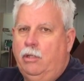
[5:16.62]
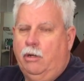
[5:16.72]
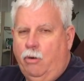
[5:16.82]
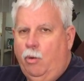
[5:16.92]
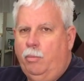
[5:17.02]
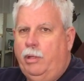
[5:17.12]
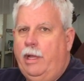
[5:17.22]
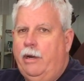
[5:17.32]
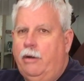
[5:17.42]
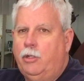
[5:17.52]
the chrome
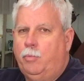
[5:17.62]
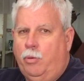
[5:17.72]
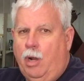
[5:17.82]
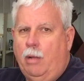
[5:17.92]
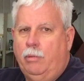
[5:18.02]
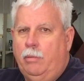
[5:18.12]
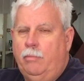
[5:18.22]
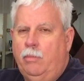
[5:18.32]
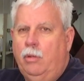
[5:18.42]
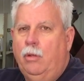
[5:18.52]
plater's
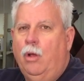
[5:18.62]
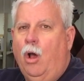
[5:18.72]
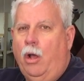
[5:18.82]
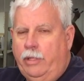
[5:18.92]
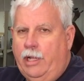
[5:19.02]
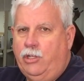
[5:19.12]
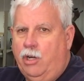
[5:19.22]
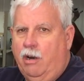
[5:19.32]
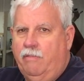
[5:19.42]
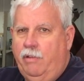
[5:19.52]
problem on that
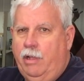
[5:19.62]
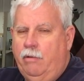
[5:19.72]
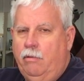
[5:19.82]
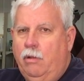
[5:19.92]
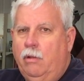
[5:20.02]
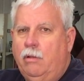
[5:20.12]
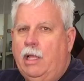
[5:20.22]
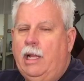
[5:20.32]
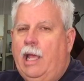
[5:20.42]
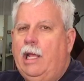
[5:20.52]
shark fin,
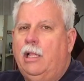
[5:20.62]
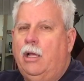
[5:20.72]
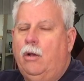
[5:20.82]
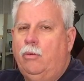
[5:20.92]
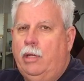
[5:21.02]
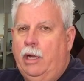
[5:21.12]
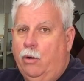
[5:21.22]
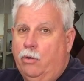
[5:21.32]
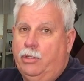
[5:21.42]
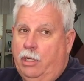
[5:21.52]
that halo, and
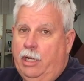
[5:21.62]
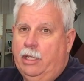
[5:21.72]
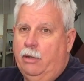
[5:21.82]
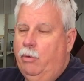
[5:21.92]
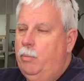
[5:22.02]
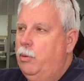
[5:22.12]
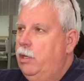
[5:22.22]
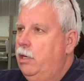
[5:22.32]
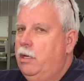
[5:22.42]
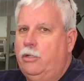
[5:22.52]
of course the nick that we
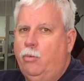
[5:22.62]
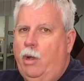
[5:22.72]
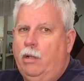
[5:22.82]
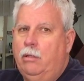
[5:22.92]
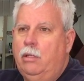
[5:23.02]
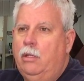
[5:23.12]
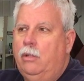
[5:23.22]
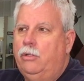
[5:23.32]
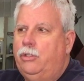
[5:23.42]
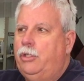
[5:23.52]
put in it as well.
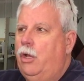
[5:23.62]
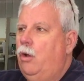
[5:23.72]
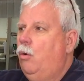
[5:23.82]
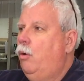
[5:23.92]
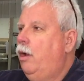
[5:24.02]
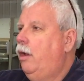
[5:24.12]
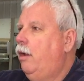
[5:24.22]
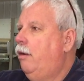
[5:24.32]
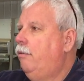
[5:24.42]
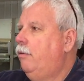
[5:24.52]

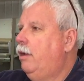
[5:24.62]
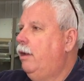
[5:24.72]
So